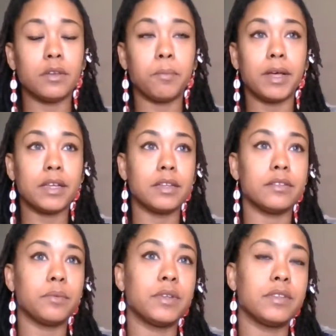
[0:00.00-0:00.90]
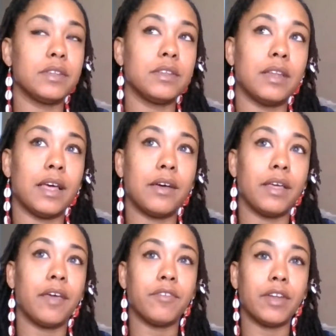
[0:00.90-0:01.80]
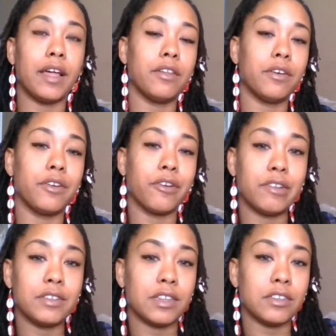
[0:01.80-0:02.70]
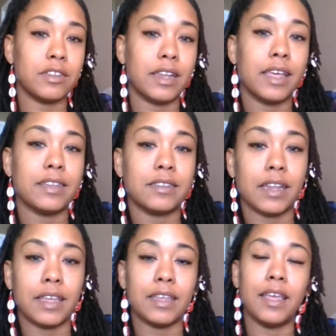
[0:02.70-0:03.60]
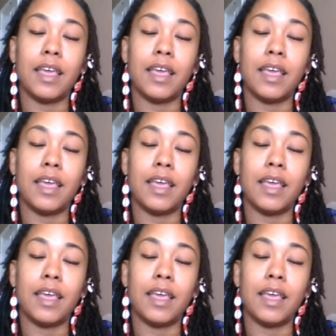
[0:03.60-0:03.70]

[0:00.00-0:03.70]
and my cousin was sitting down having our little girl session last night,